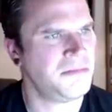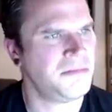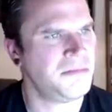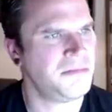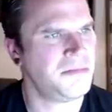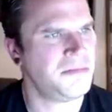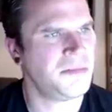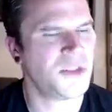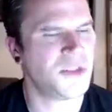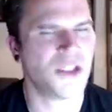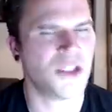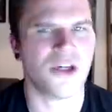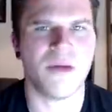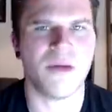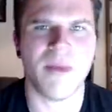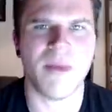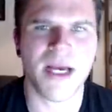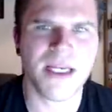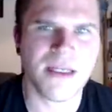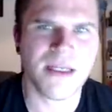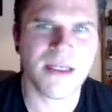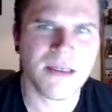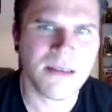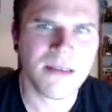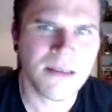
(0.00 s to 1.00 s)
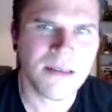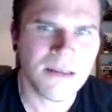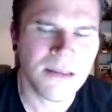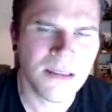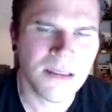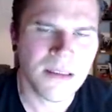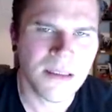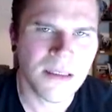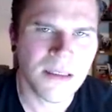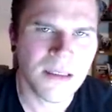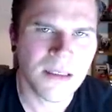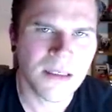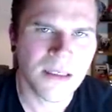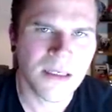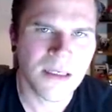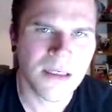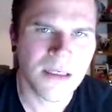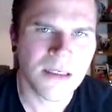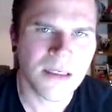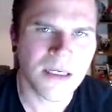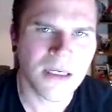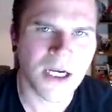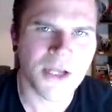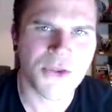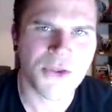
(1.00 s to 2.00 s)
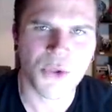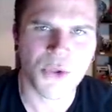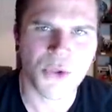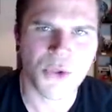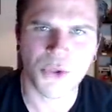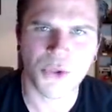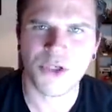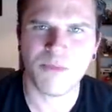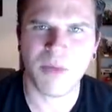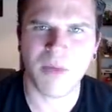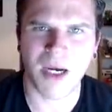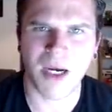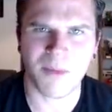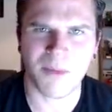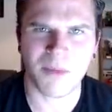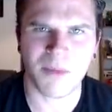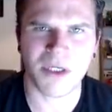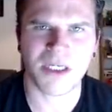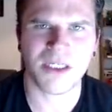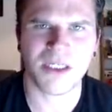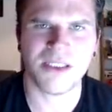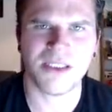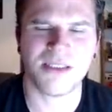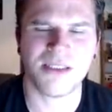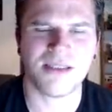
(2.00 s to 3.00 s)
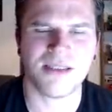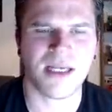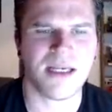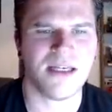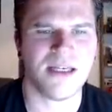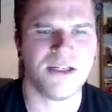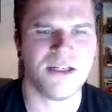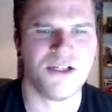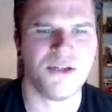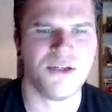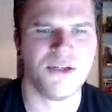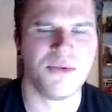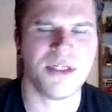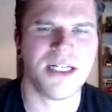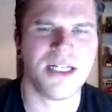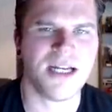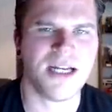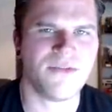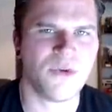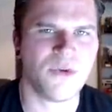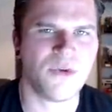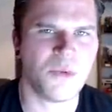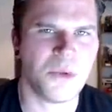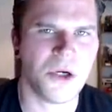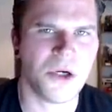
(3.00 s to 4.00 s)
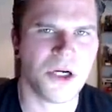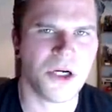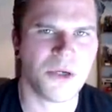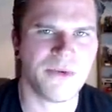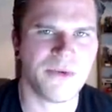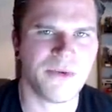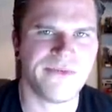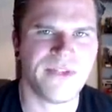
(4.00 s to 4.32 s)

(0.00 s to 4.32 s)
Sorry, mate. I thought you publicly stated you would never work with